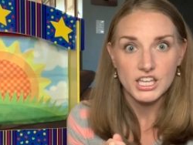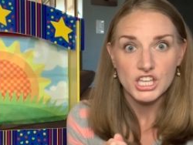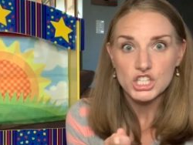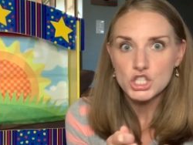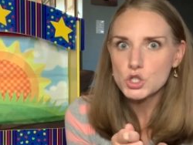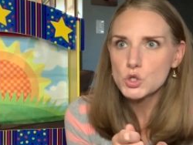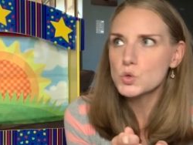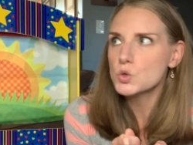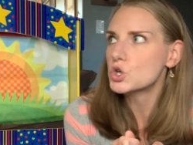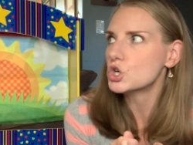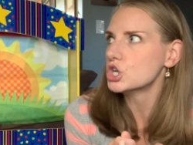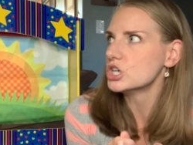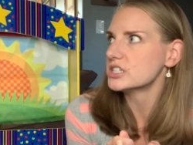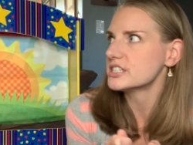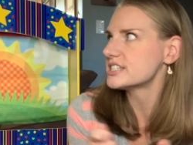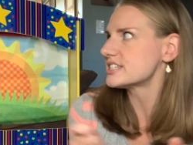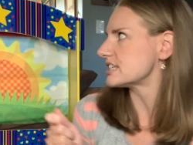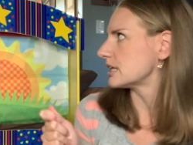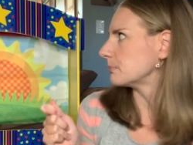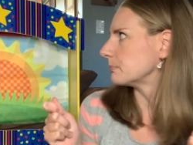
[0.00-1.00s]
You could
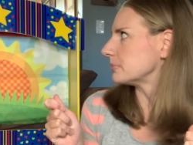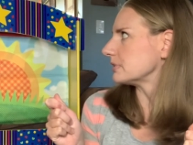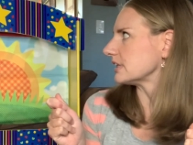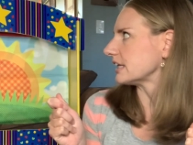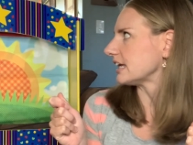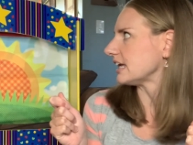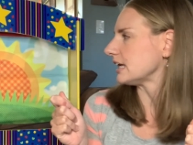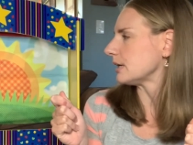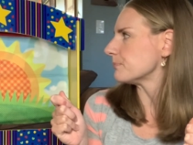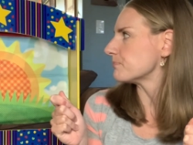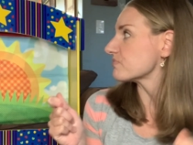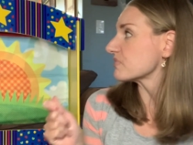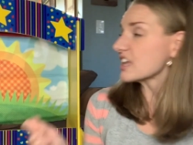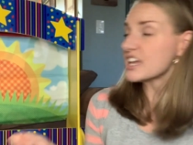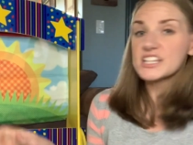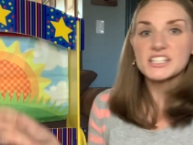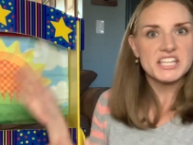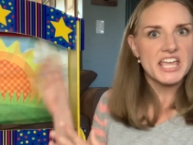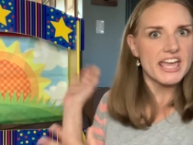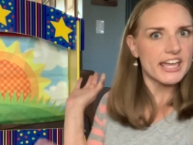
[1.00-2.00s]
simply
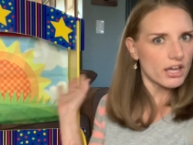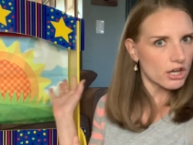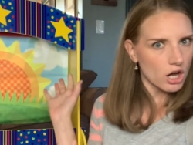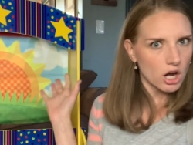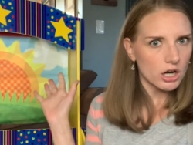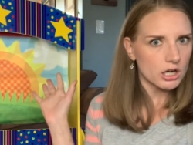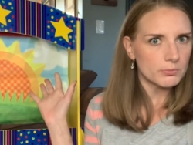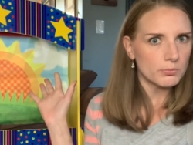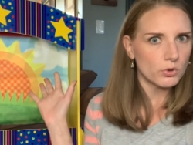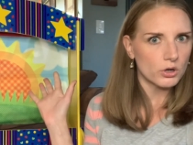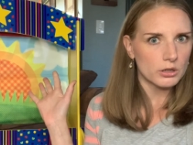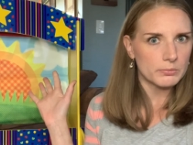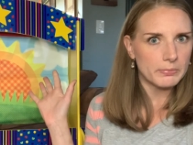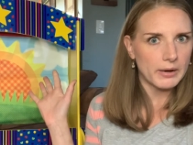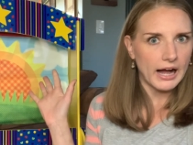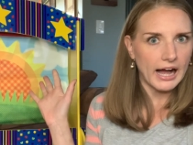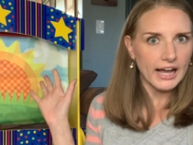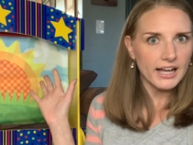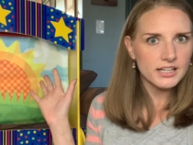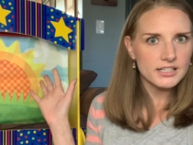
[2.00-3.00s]
take a cardboard
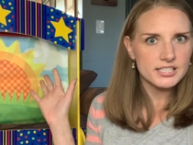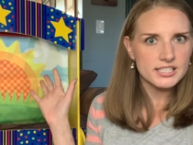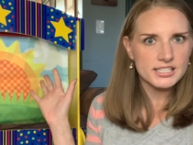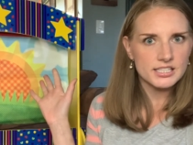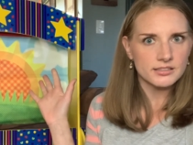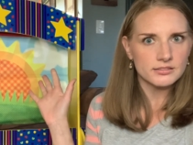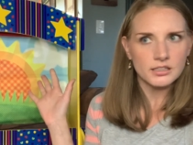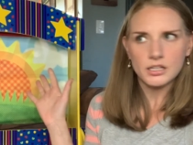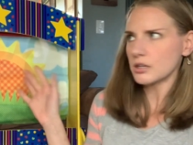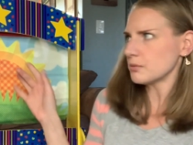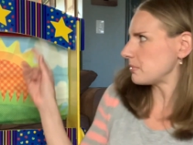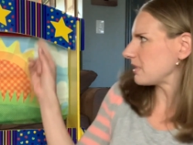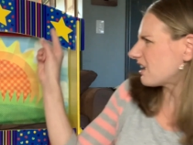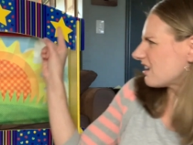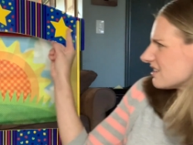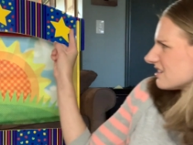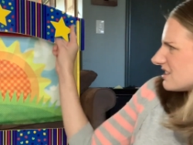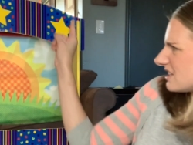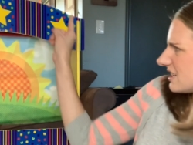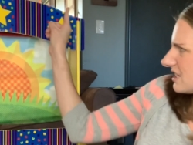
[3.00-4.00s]
box,
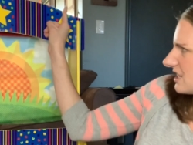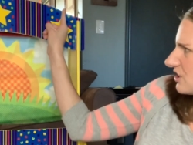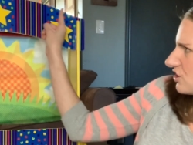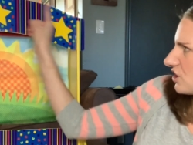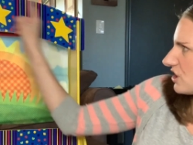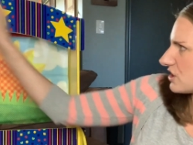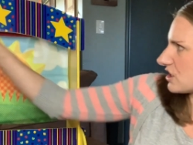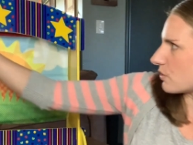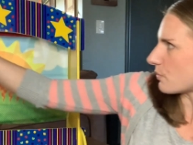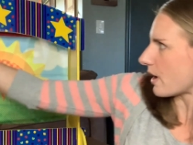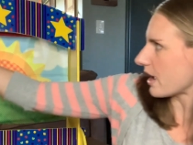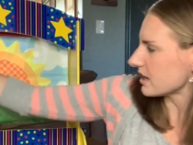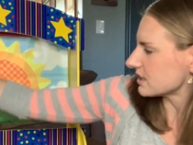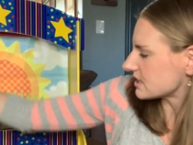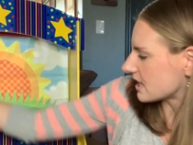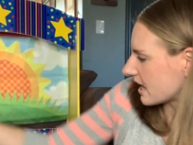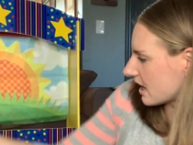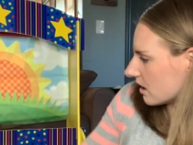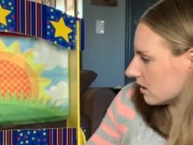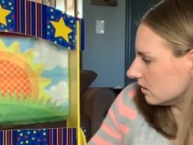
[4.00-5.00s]
because this is just a
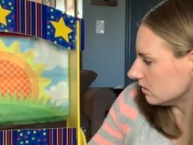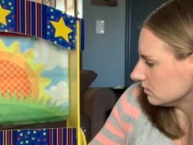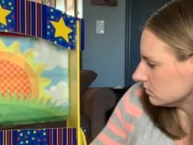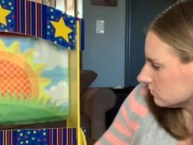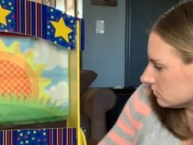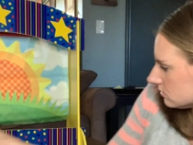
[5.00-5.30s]
rectangle,